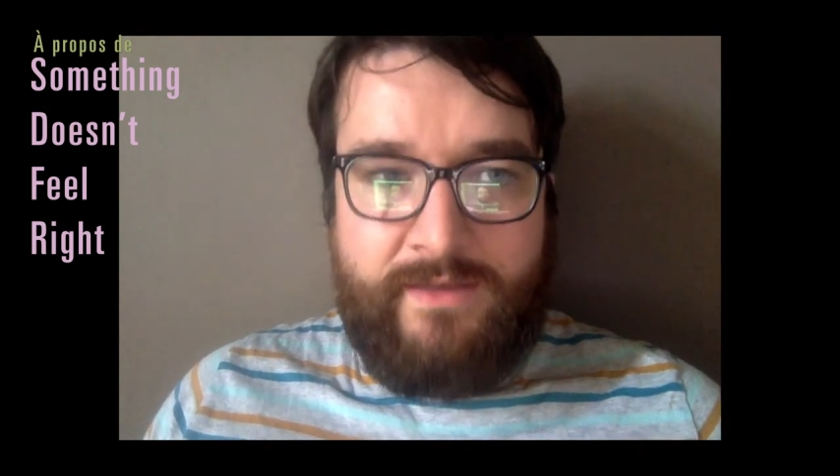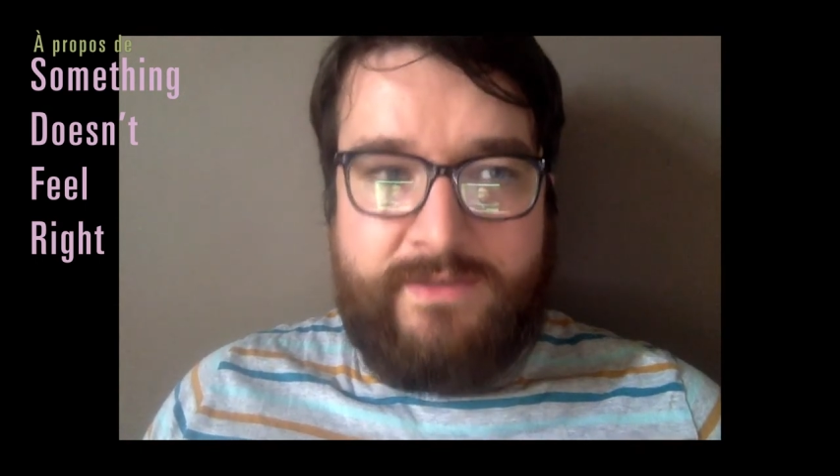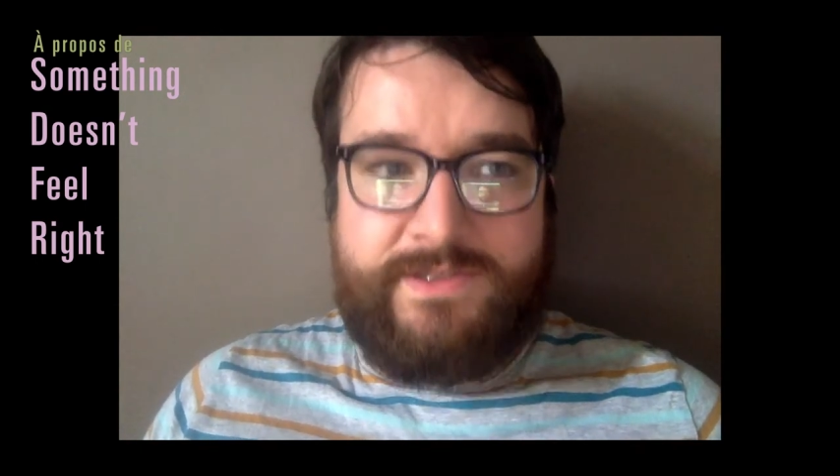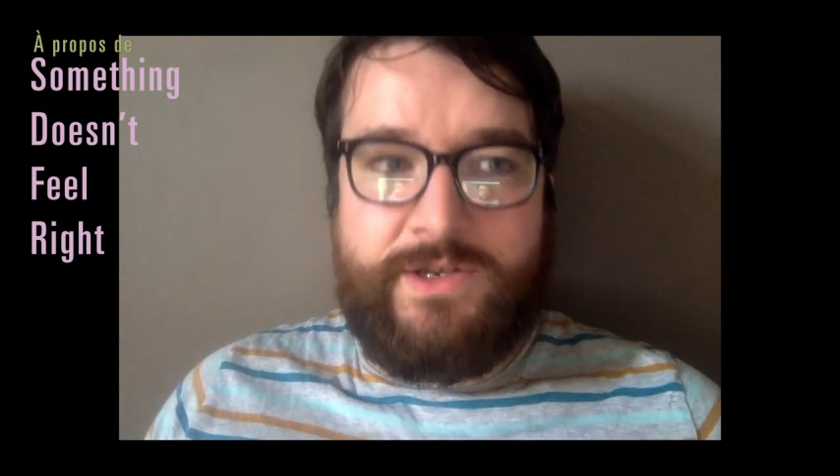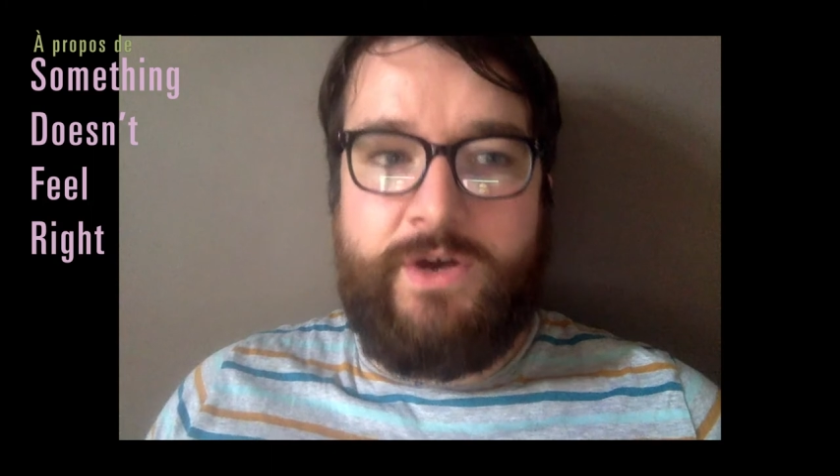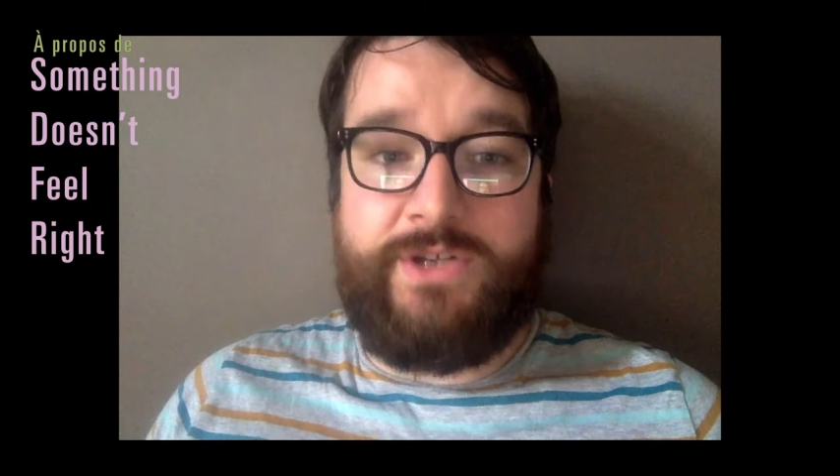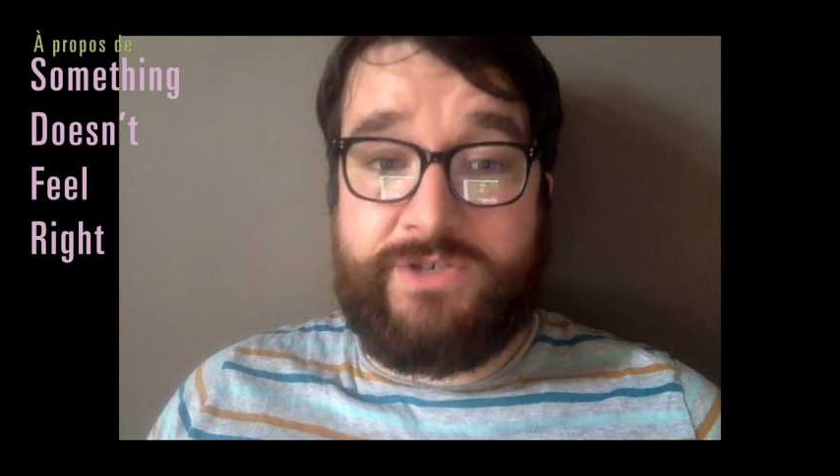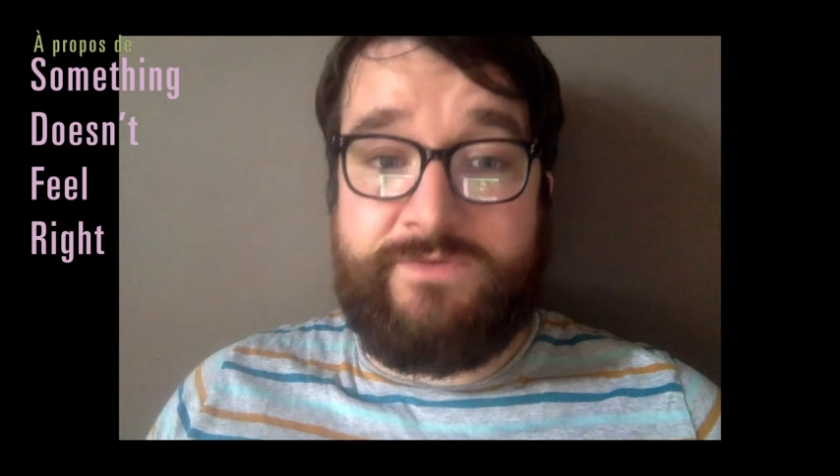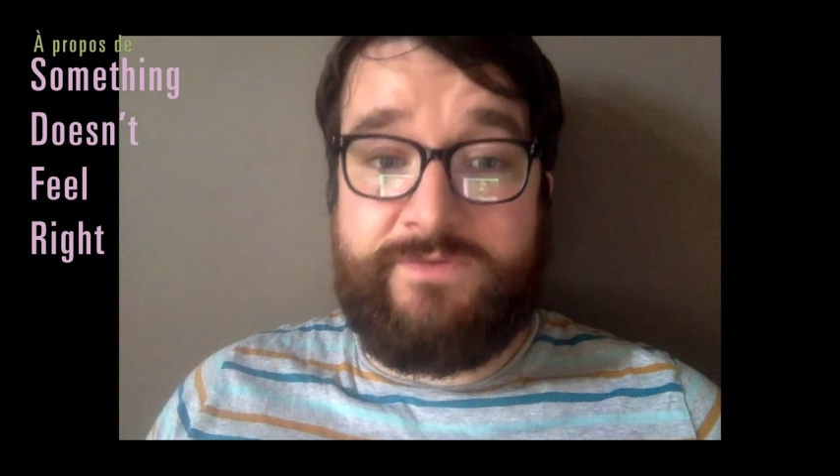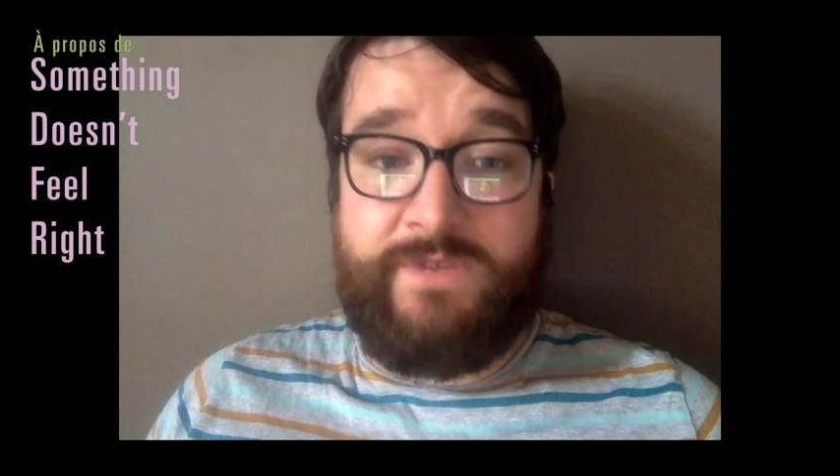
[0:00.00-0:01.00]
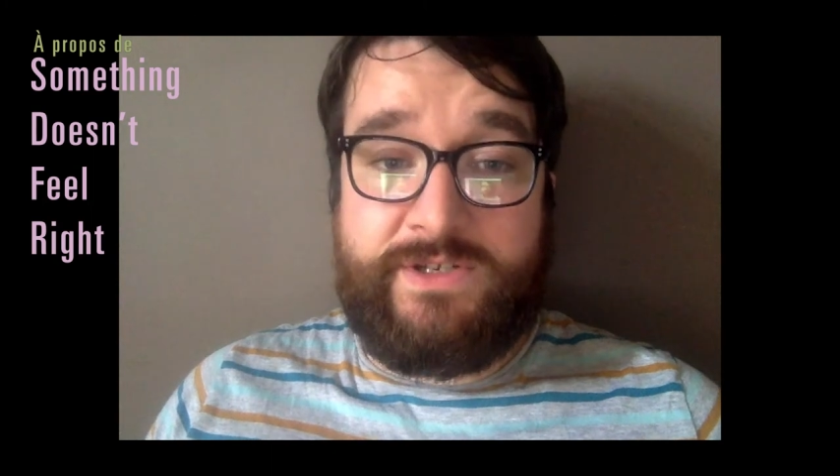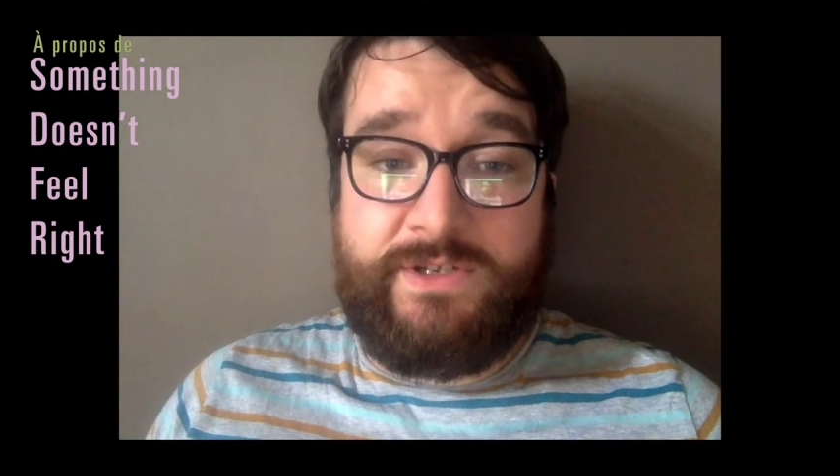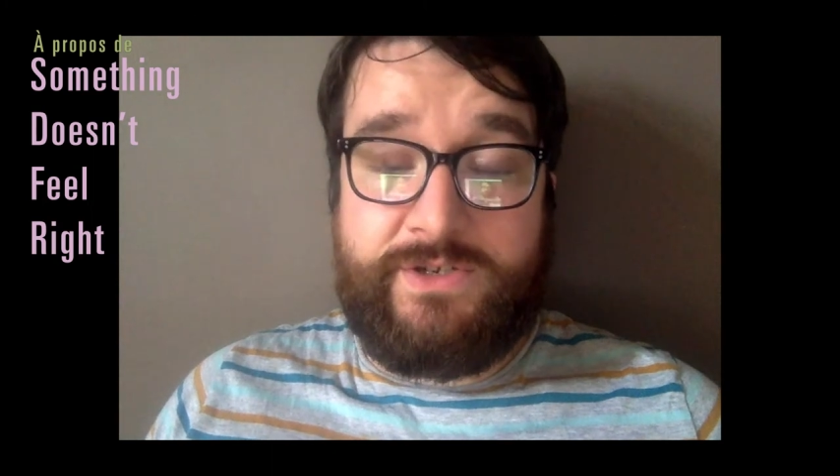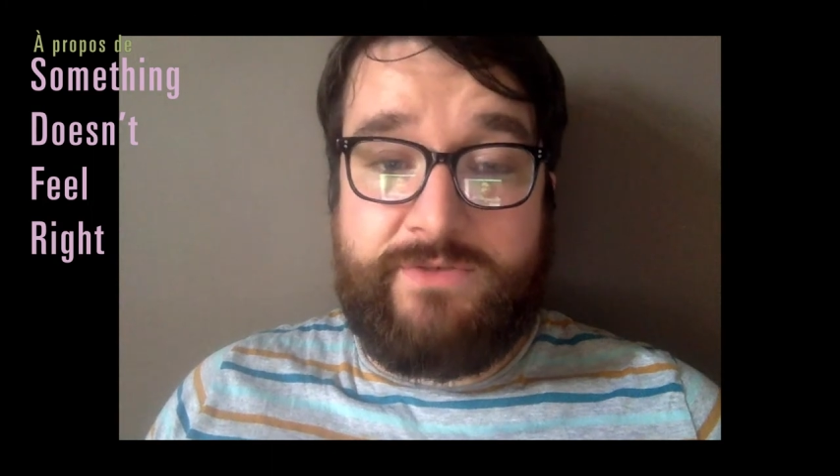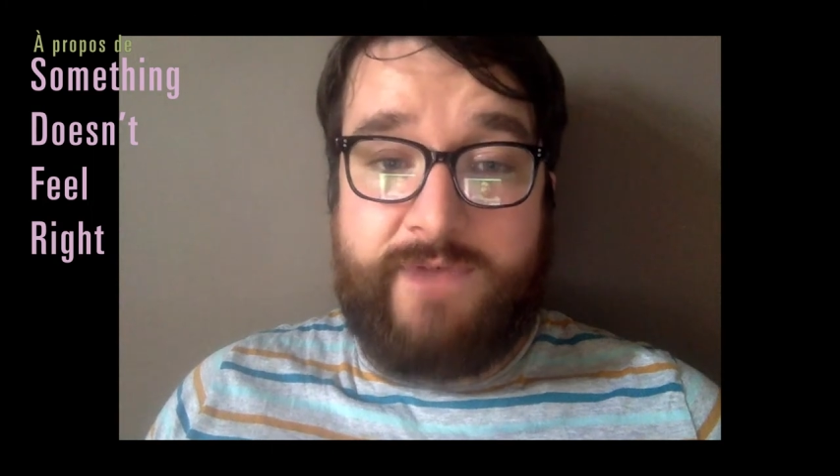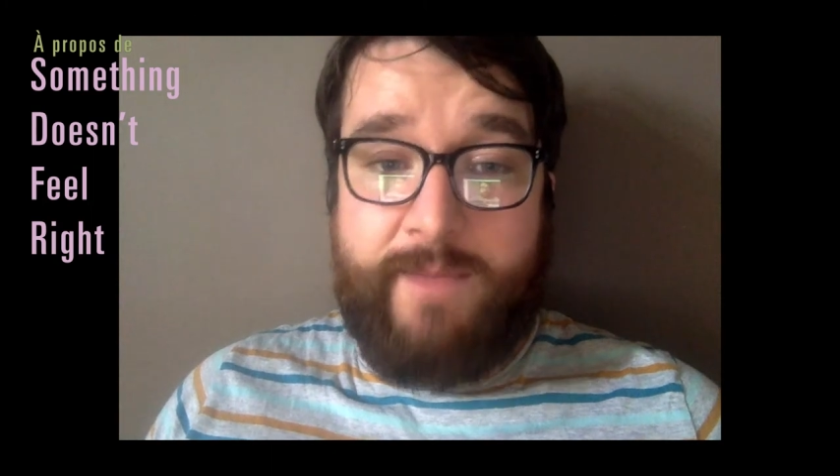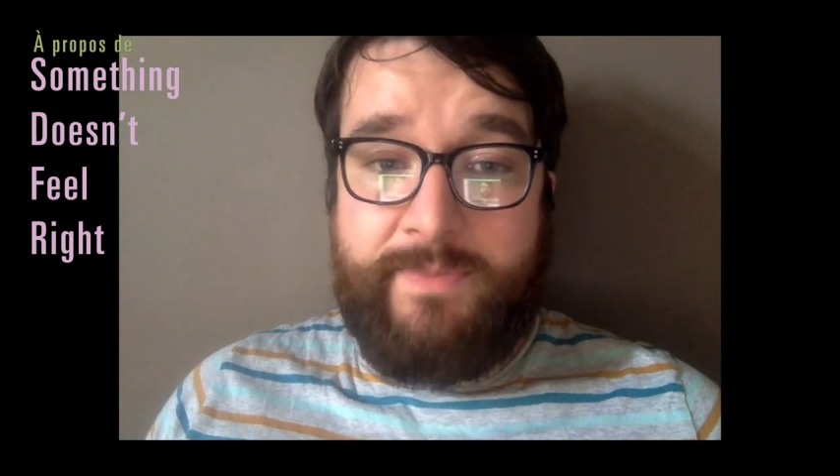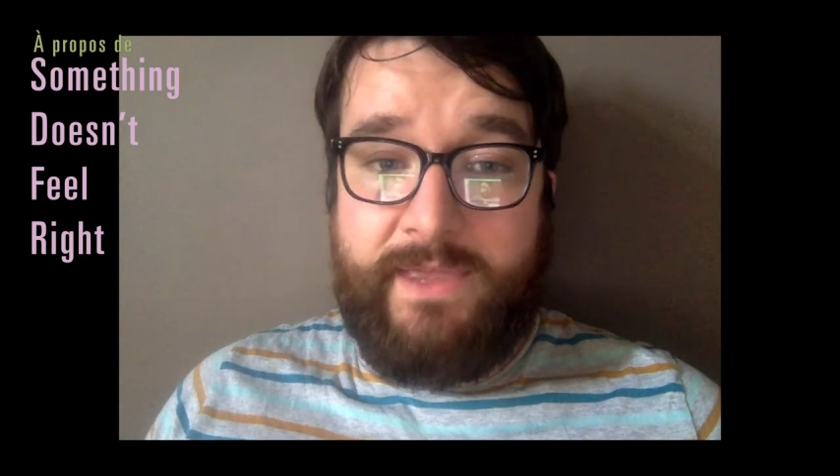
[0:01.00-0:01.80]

So I just wrapped